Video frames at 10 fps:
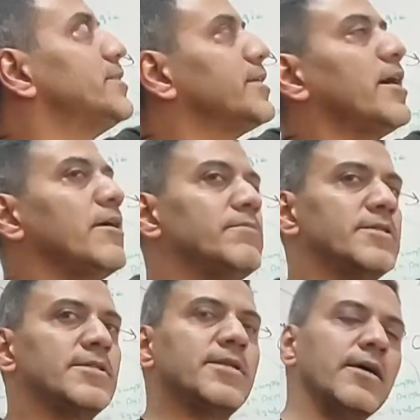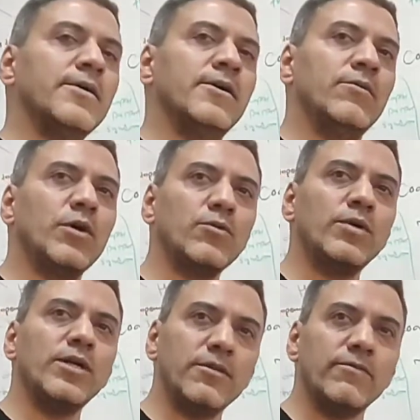enzymes, what
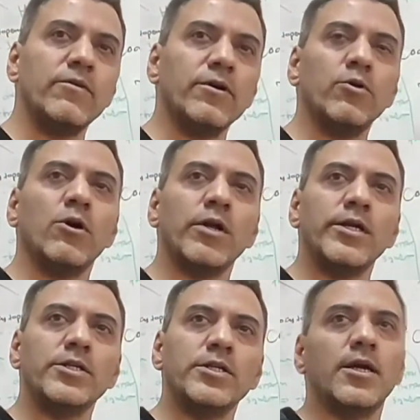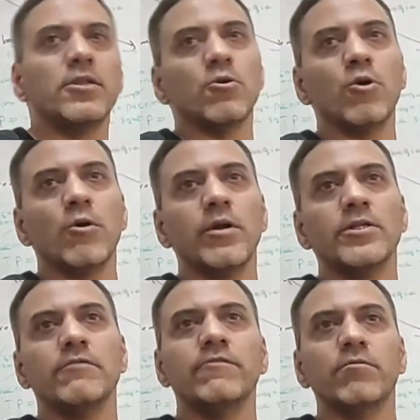we need for coagulation,
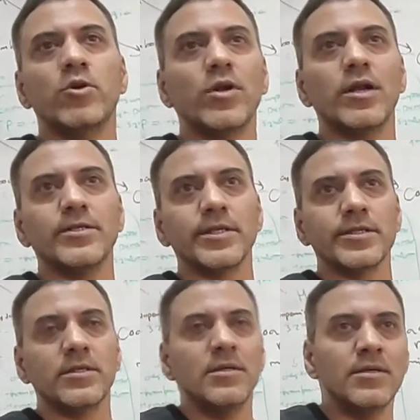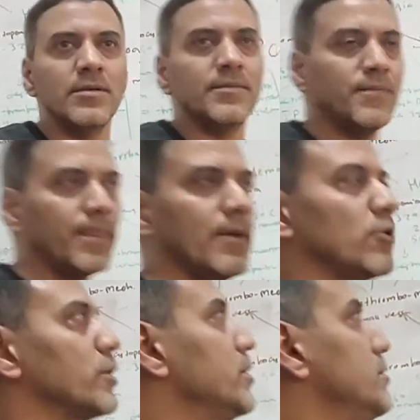anticoagulation, fibrinolysis.
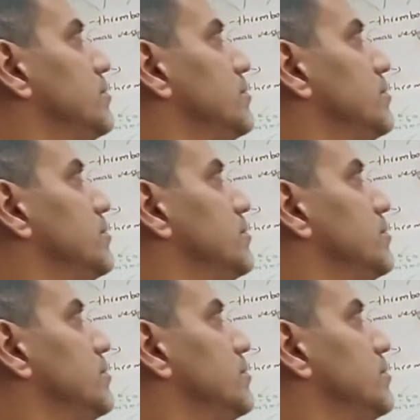Okay,